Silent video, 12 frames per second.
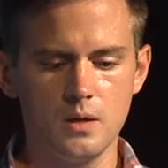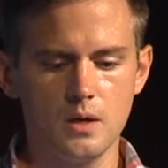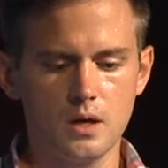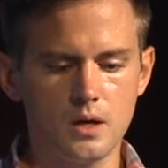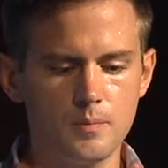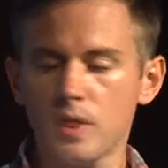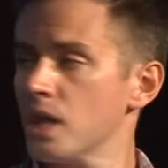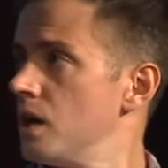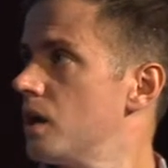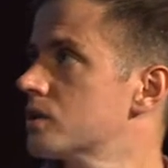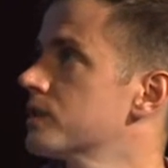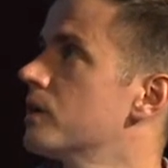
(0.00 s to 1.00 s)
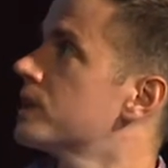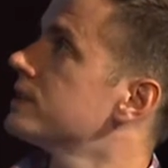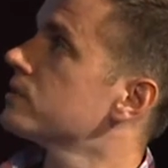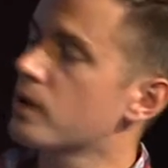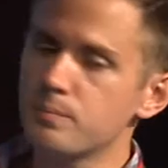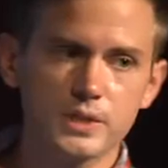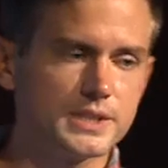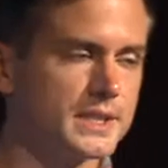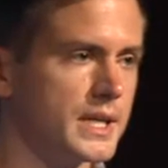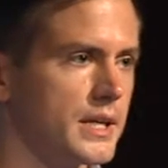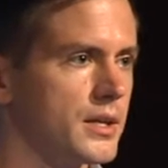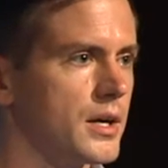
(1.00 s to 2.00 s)
Okay, so I put
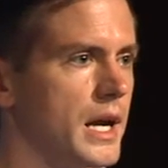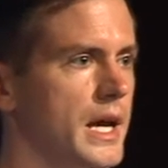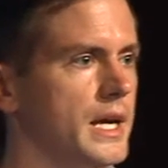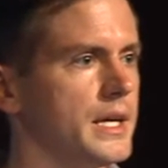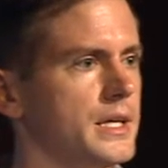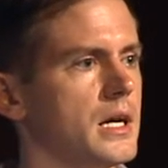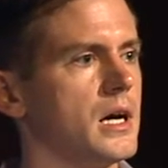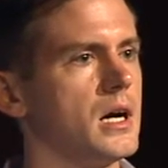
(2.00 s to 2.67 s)
together a